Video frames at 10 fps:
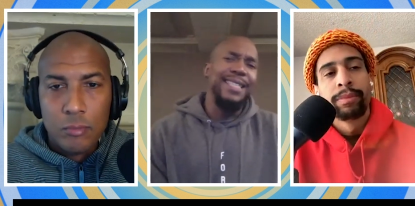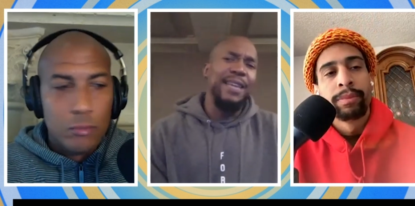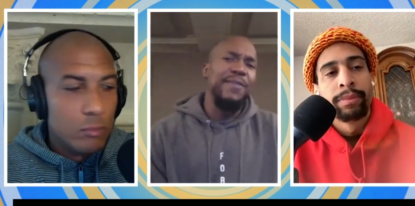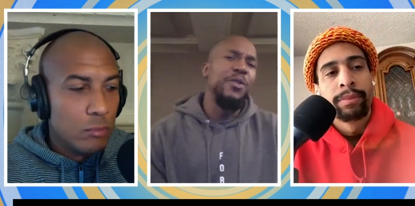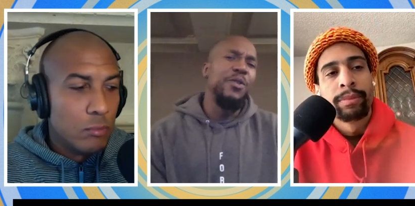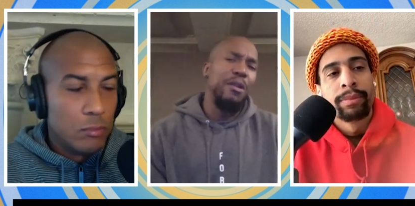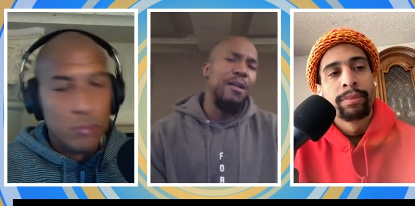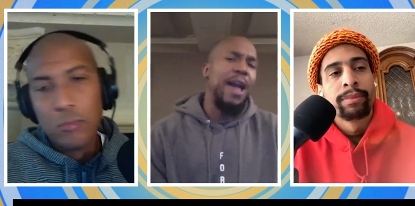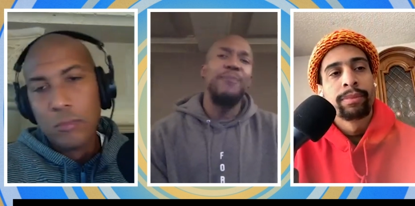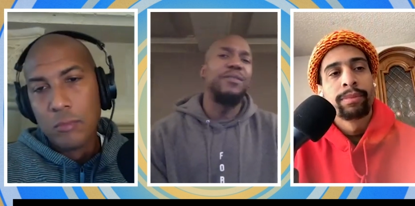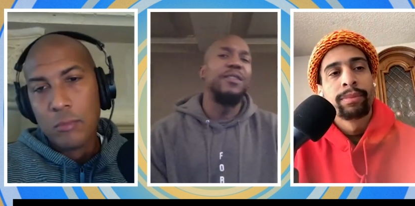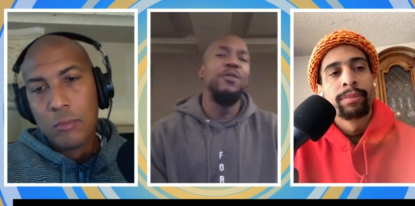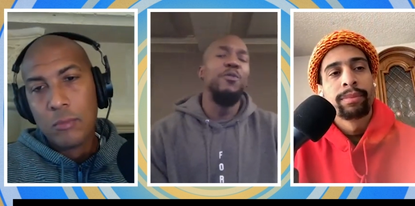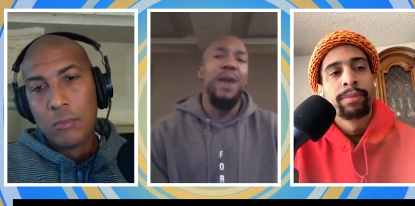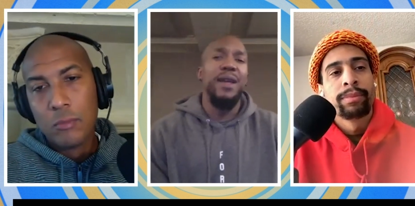Speaker 1: giving you their
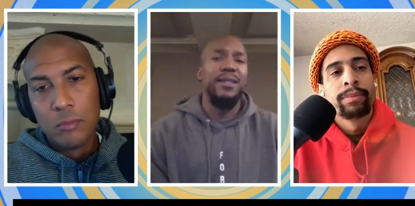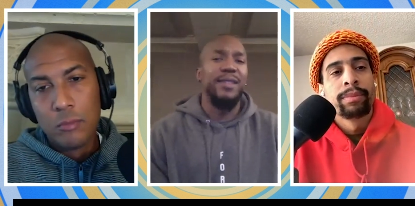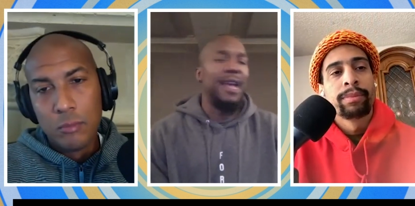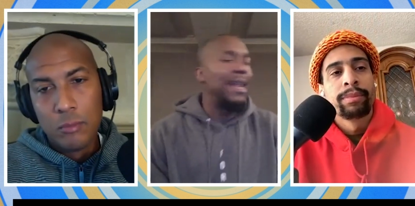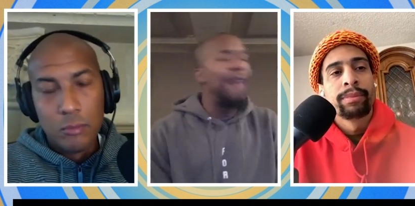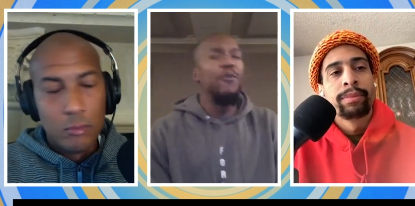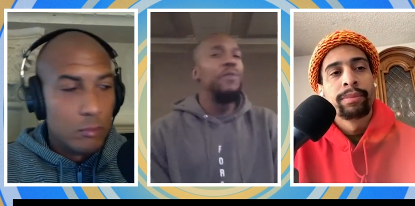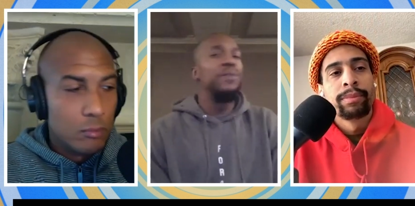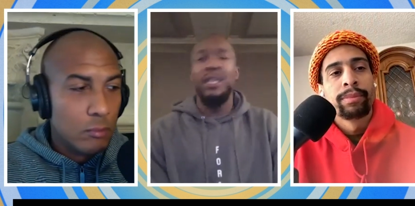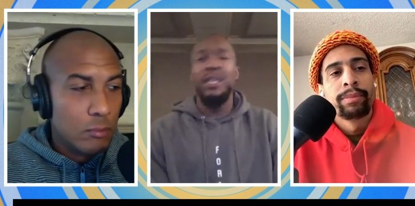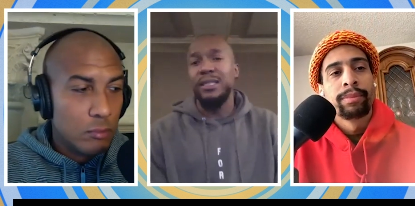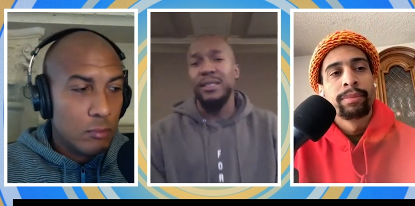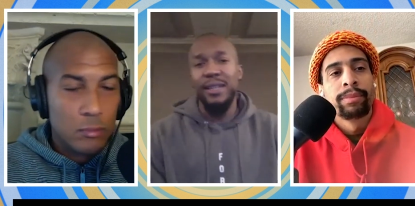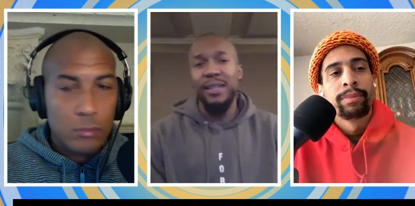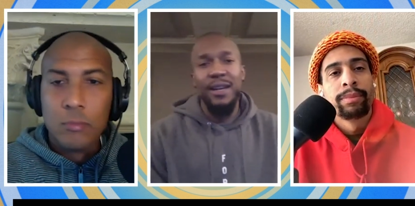absolute best at every position.
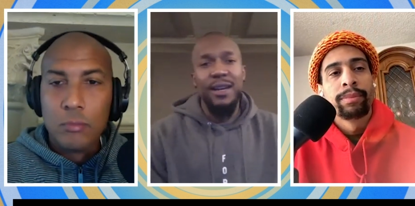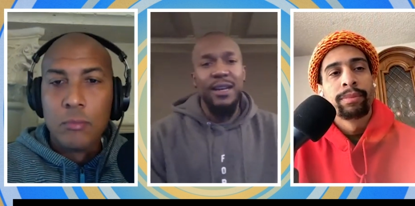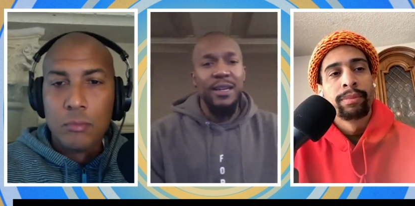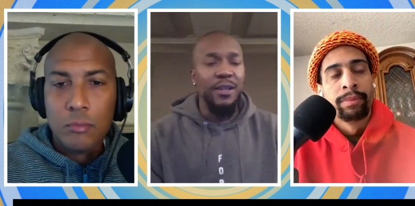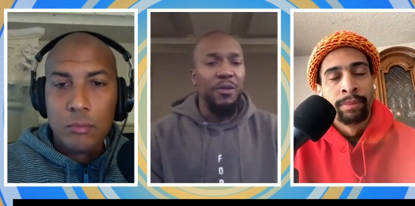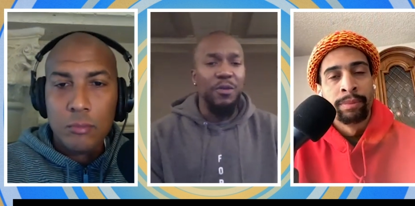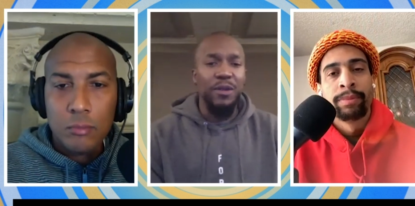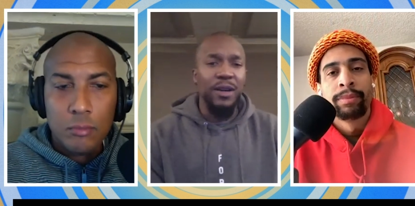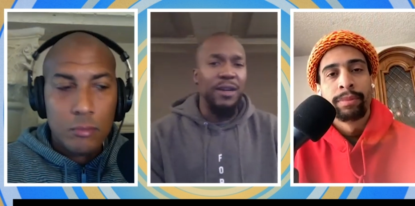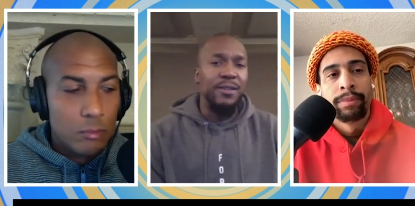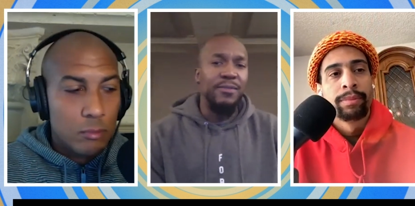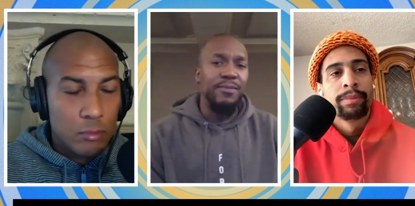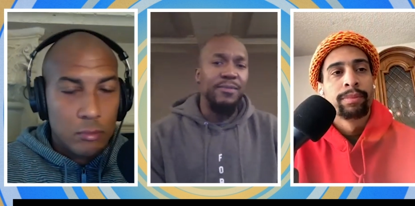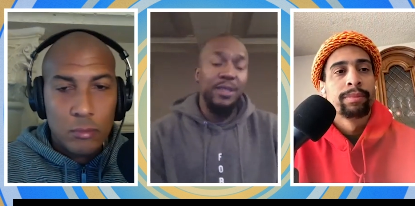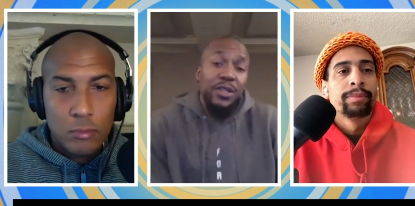You know, mm-hmm. um,
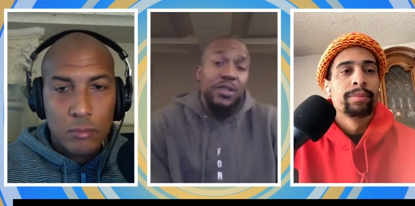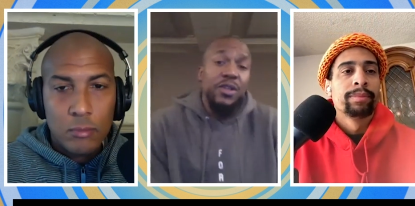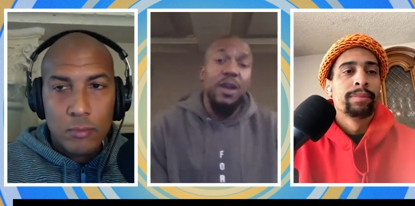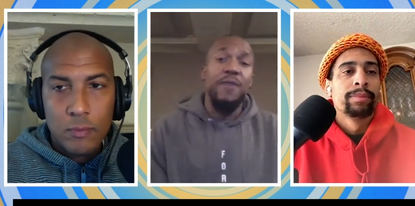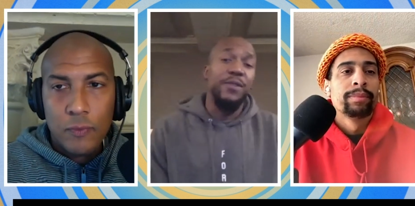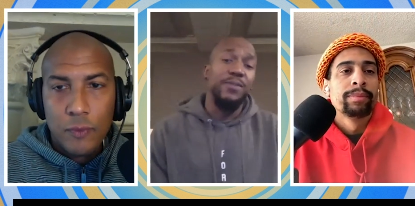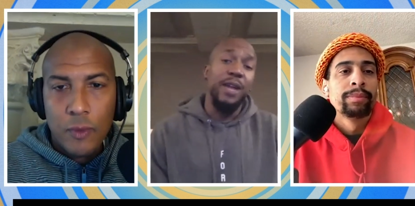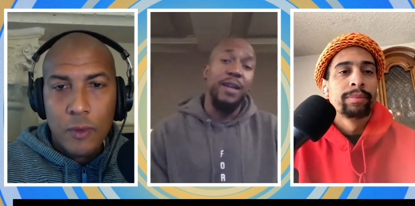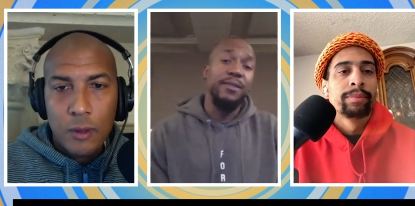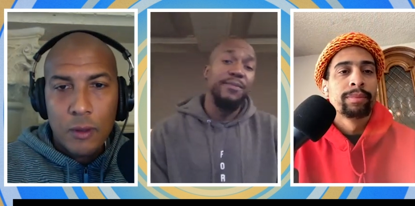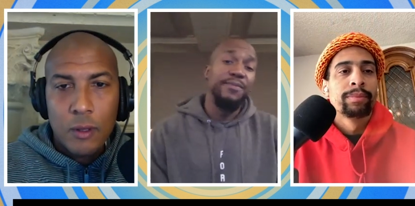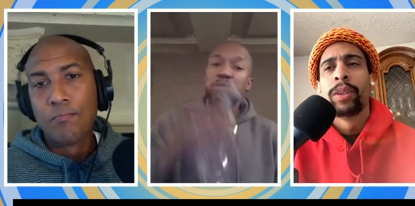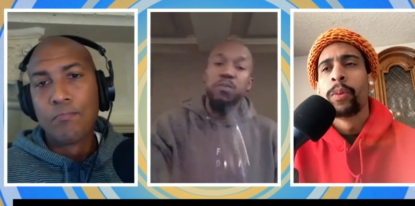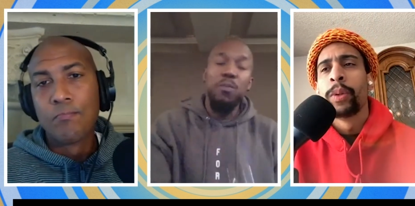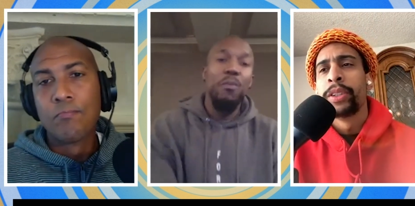it's just tough some nights.
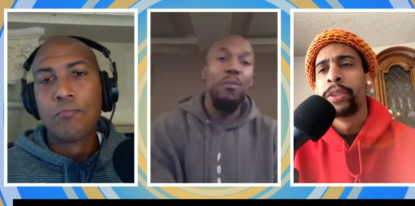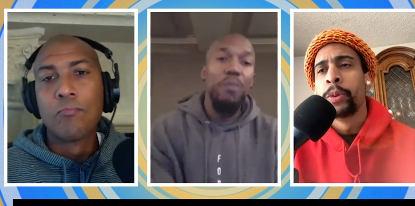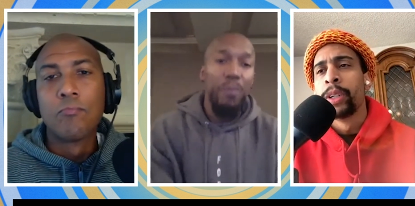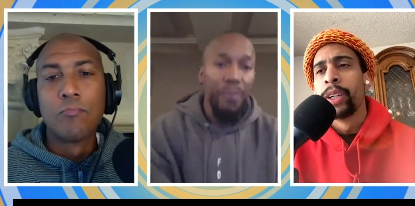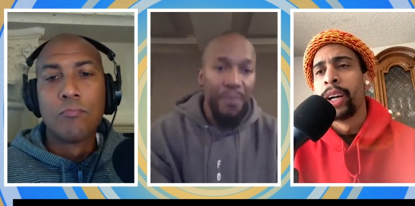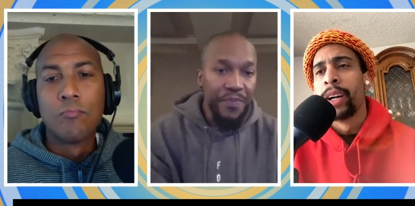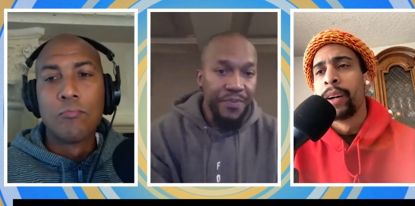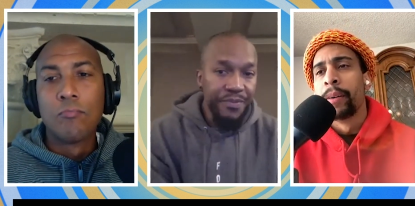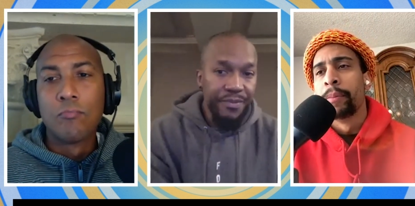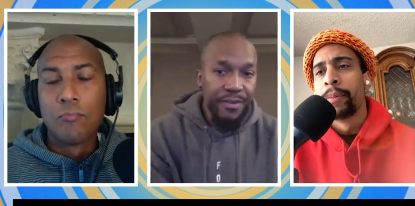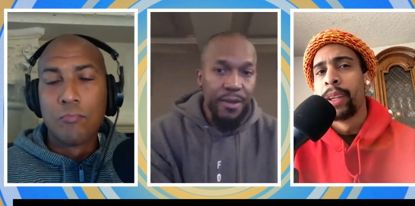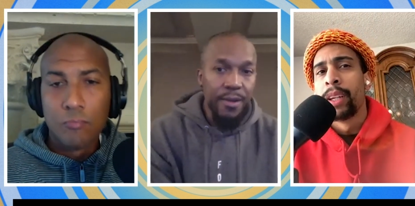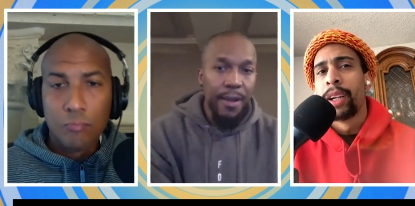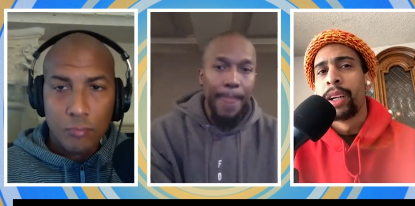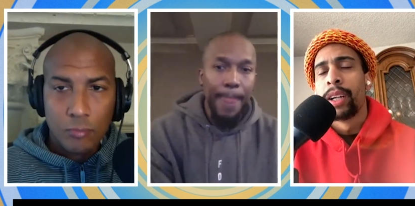
Speaker 2: When you were um,
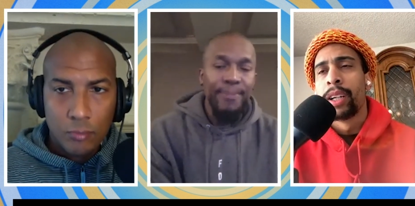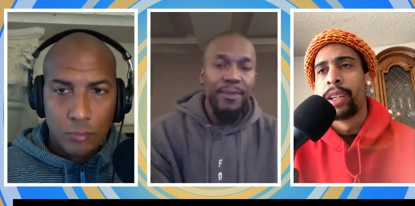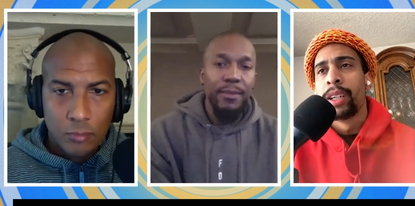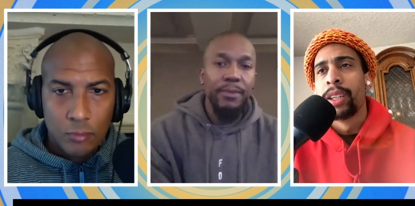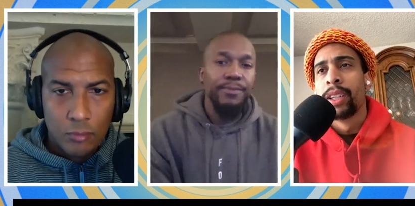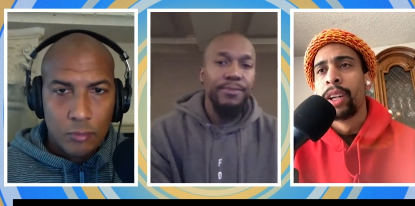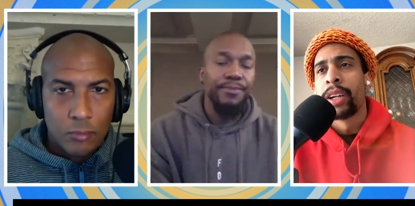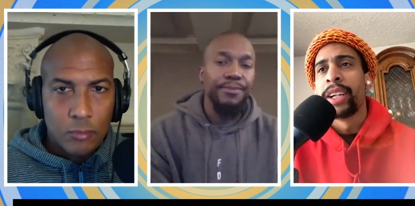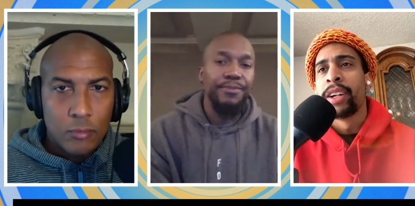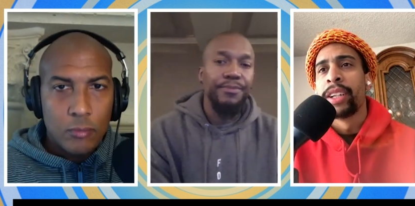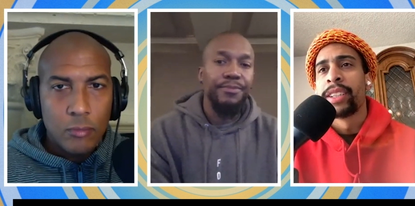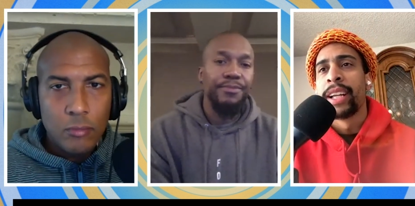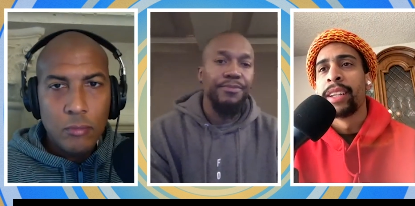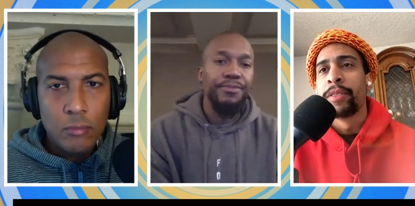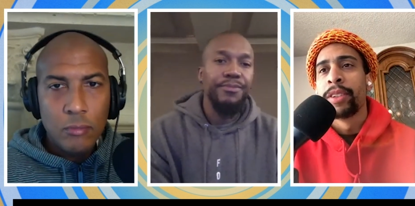looking on the
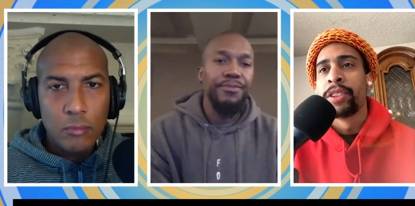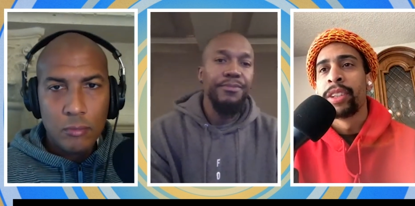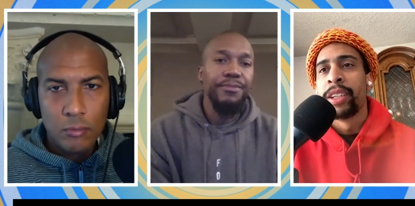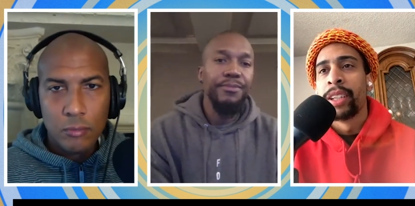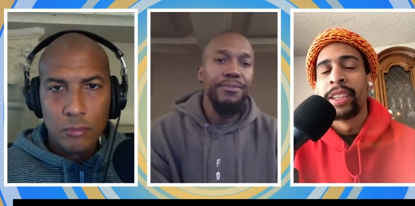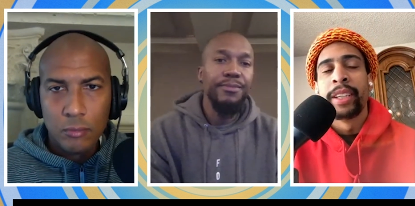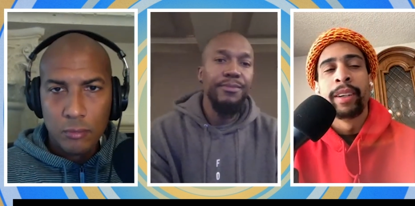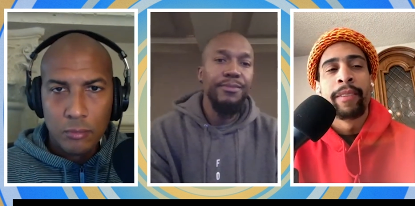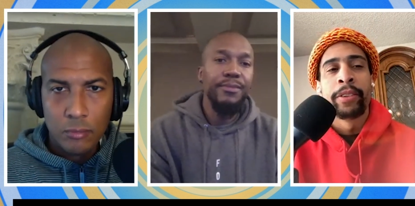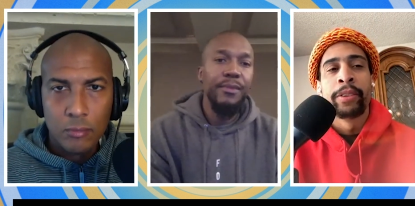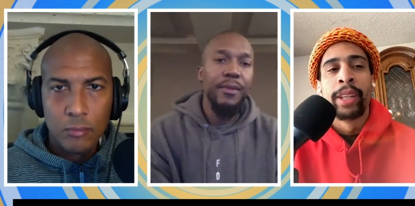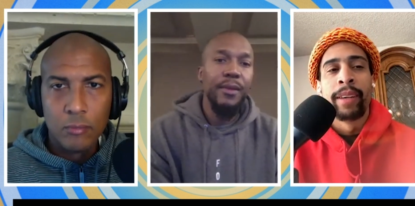television into the year after you